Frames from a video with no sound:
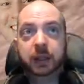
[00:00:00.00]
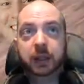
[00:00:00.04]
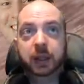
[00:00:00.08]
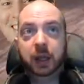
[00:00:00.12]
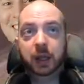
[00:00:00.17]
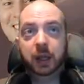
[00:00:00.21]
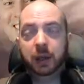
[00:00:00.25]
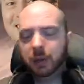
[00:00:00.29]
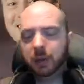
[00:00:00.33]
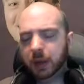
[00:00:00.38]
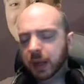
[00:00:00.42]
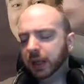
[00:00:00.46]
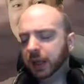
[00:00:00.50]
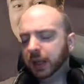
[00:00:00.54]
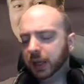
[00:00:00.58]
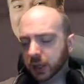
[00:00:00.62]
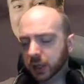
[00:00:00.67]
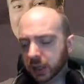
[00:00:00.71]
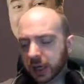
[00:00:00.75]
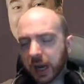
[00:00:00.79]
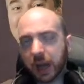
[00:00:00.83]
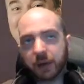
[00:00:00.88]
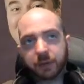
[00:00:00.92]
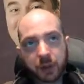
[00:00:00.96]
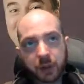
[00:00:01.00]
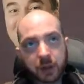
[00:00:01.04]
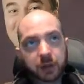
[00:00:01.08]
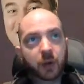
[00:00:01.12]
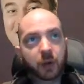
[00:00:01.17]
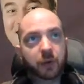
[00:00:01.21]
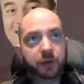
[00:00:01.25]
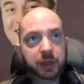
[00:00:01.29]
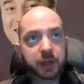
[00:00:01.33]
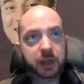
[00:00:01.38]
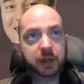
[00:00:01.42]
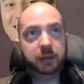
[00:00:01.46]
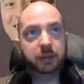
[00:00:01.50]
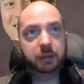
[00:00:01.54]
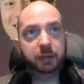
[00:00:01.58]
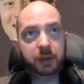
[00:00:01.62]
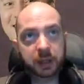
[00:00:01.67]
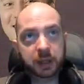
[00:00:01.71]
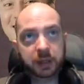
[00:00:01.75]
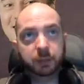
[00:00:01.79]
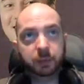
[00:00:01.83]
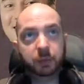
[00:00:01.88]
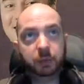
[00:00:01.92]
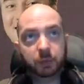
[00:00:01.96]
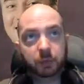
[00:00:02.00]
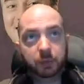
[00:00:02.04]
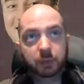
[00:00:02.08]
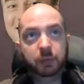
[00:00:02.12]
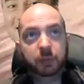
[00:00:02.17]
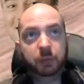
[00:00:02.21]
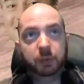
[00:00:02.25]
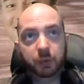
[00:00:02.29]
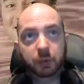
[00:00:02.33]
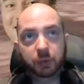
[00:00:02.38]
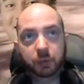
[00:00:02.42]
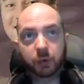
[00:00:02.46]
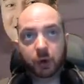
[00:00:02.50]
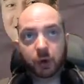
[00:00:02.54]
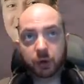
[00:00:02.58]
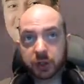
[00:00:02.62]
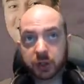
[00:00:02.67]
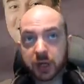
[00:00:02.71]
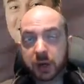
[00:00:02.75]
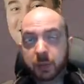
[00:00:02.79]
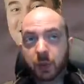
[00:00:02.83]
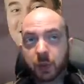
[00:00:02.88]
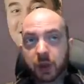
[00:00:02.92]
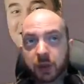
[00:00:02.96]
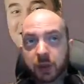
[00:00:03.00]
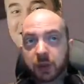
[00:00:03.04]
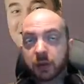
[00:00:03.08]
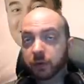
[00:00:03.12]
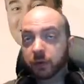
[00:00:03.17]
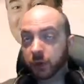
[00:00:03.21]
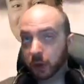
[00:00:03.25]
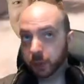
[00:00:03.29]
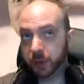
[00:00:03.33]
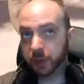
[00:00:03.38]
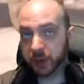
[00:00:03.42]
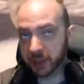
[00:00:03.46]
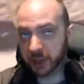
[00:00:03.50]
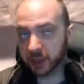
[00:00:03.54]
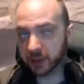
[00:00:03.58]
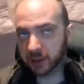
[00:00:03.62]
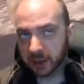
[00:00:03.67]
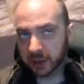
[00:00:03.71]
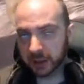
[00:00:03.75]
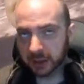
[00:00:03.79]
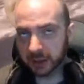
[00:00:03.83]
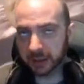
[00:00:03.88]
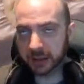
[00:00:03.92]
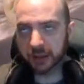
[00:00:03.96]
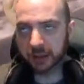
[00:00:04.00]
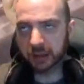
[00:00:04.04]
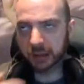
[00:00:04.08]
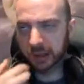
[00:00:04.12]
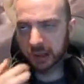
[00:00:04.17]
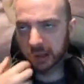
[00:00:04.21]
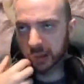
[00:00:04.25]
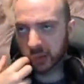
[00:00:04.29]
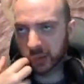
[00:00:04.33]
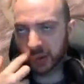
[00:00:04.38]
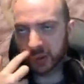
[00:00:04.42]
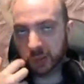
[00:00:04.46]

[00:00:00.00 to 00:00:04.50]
Because you're going to have obviously this crossed in with full persistence, which